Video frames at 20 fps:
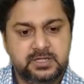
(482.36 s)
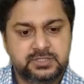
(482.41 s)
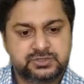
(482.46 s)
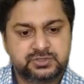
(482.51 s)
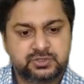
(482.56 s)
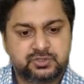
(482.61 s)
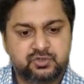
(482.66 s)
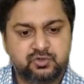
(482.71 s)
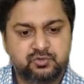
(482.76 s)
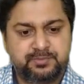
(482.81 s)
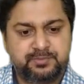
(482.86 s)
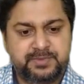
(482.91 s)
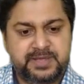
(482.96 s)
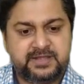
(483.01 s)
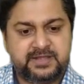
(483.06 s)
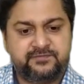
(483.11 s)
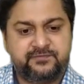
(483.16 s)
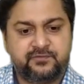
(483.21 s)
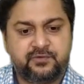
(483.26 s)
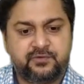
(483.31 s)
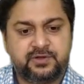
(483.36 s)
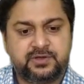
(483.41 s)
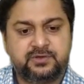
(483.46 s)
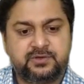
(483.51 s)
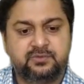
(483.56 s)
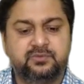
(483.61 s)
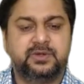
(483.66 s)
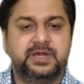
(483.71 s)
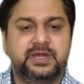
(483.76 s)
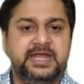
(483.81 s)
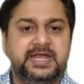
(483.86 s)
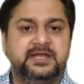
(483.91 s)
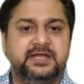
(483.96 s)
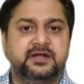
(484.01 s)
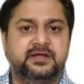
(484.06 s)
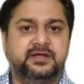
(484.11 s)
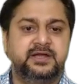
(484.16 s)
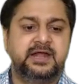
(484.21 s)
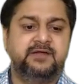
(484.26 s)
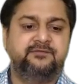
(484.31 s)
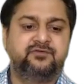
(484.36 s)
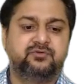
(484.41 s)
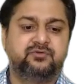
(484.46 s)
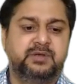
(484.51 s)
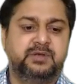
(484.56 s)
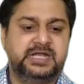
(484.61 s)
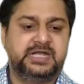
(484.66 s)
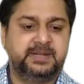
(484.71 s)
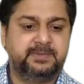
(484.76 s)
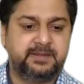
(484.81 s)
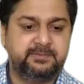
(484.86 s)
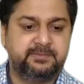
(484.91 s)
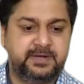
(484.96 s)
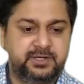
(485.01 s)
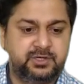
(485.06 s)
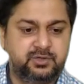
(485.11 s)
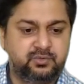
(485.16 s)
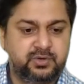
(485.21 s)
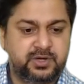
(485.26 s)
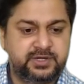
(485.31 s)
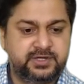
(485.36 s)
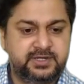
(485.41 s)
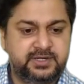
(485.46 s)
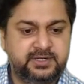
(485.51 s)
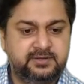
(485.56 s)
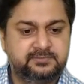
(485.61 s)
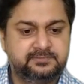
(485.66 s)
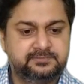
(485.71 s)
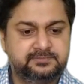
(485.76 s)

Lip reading: So to make 4 to 800, I have to multiply by 200.